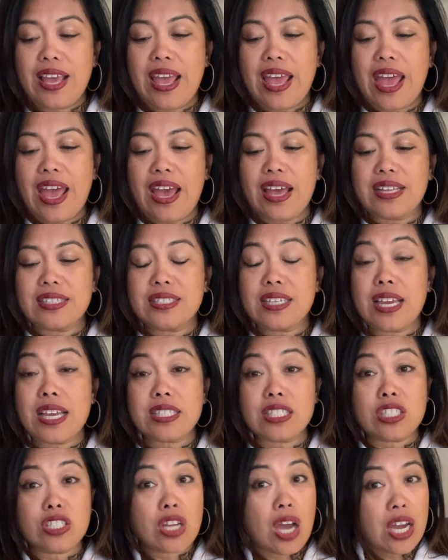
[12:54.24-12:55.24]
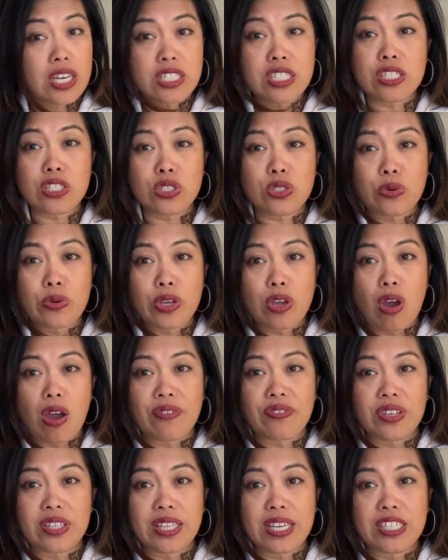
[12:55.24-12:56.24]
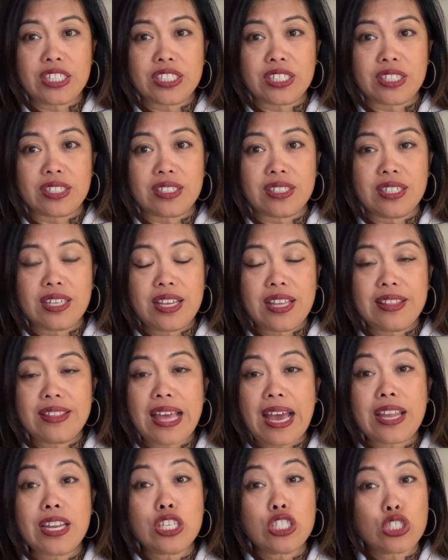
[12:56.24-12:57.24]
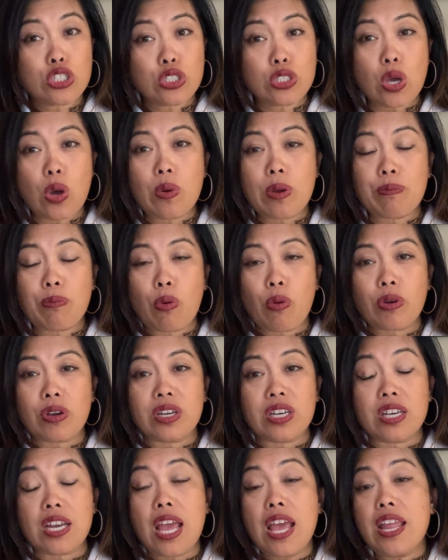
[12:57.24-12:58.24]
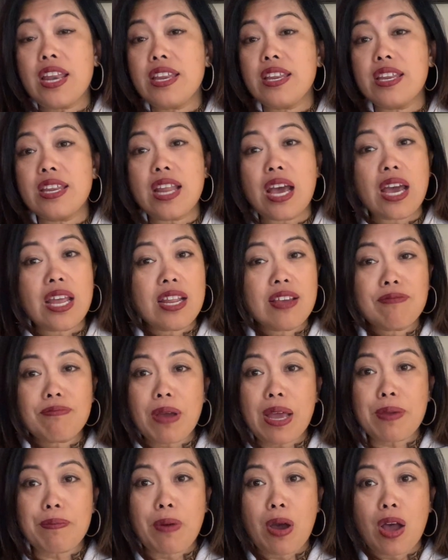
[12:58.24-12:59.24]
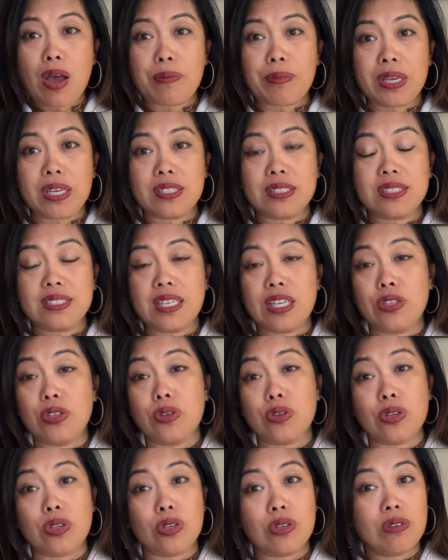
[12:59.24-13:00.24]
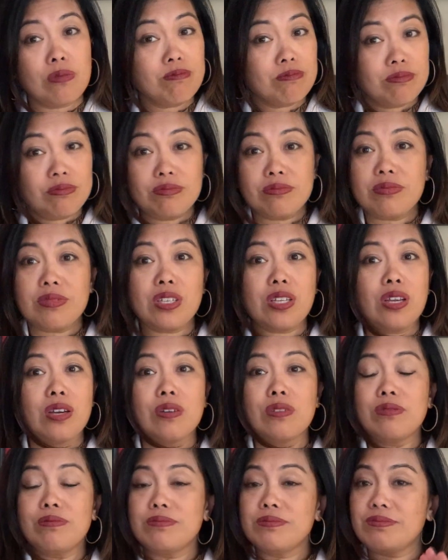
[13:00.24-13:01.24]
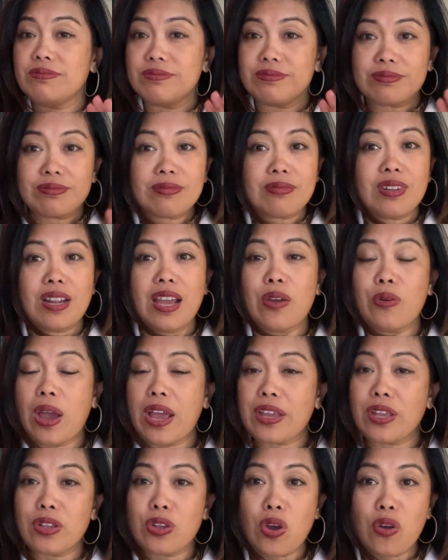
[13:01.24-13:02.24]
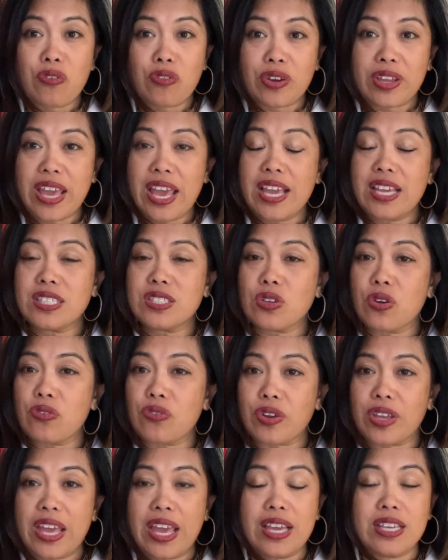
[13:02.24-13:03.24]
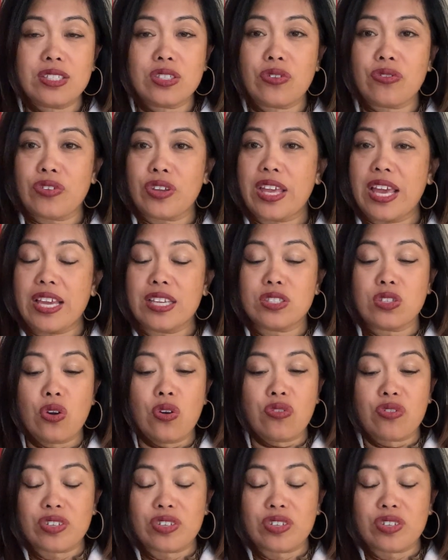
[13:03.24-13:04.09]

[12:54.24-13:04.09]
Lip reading: And it's not just during ovulation. That is so important. None of my mommies, and you can, you know, I can go over case over case over case